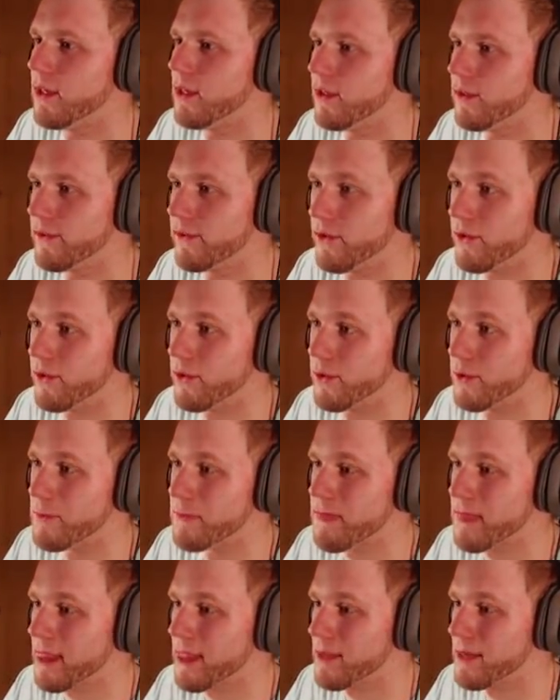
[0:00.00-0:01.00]
So,
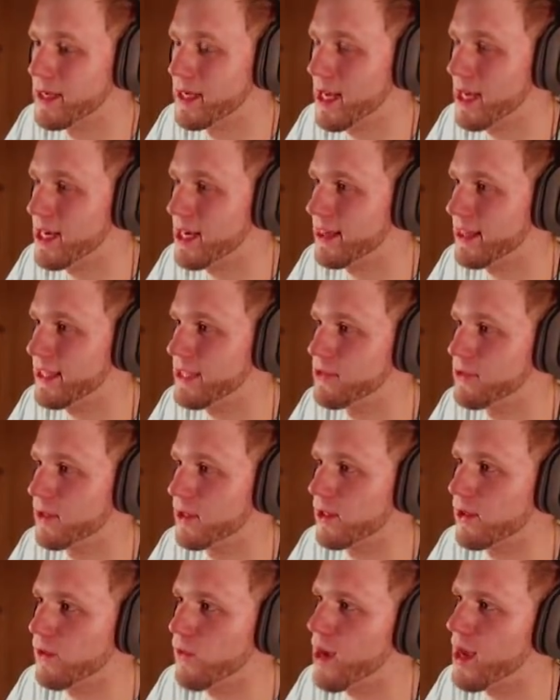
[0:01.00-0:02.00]
I mean, anything you
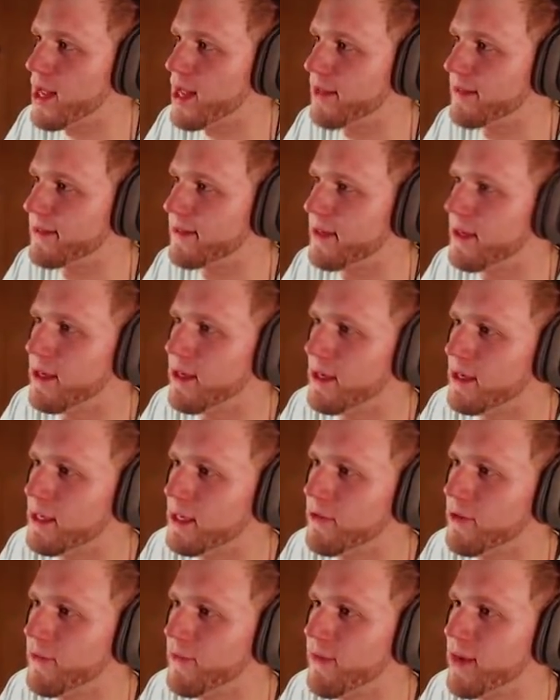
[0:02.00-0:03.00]
request,
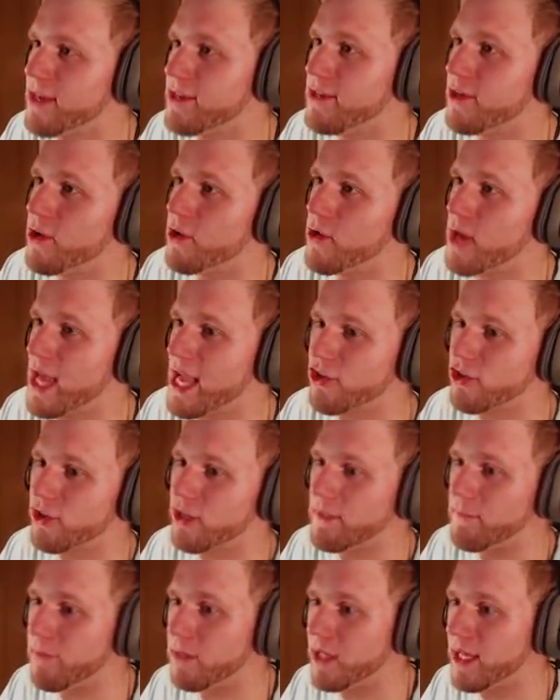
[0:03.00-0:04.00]
even if I don't
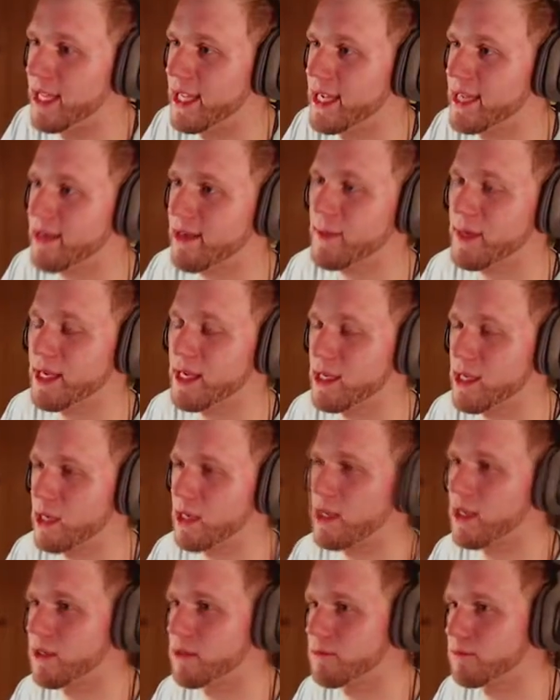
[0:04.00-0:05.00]
actually play it, I mean,
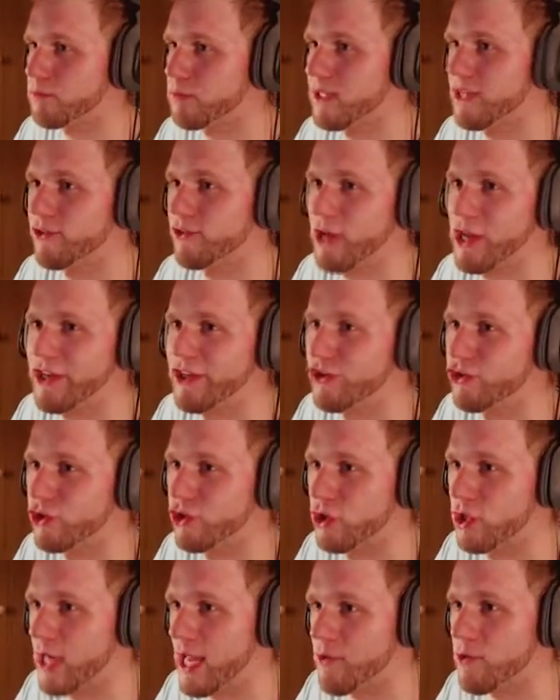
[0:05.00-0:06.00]
please rest
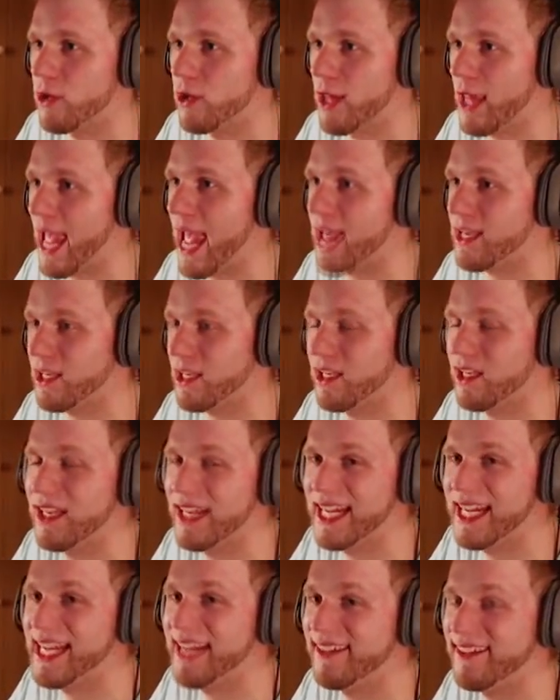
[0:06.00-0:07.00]
assured, I will at
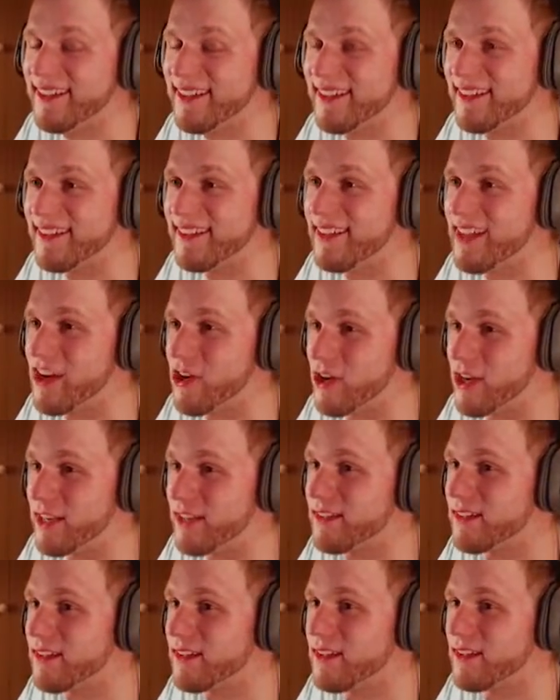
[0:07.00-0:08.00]
least consider
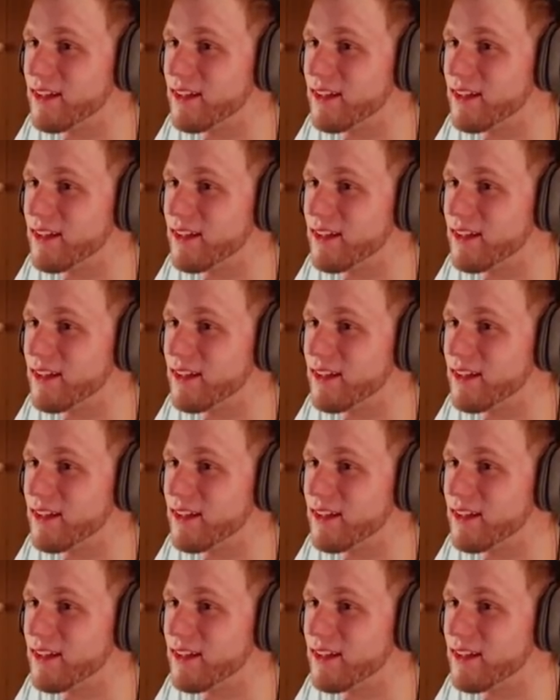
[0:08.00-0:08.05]
it.